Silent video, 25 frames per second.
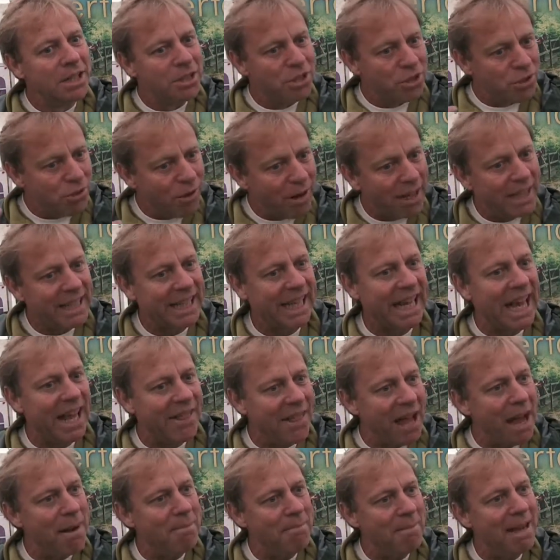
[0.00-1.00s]
trying to
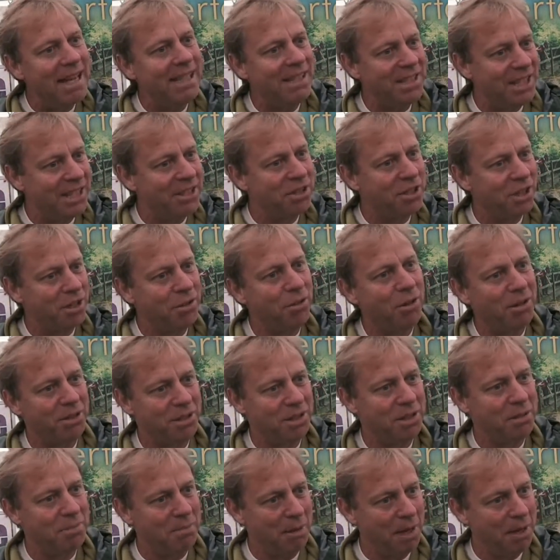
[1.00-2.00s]
get that message
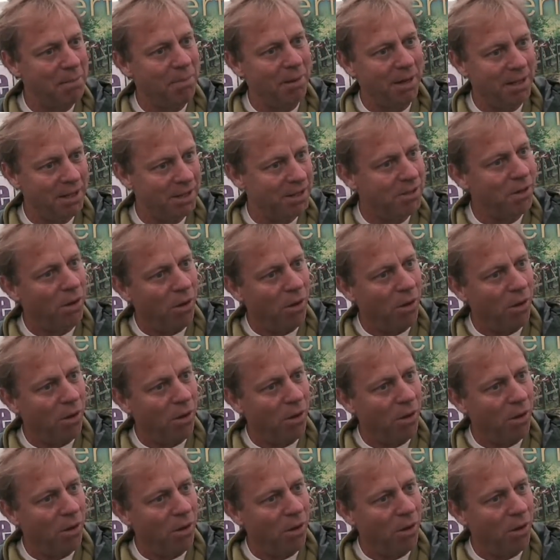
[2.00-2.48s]
across to people is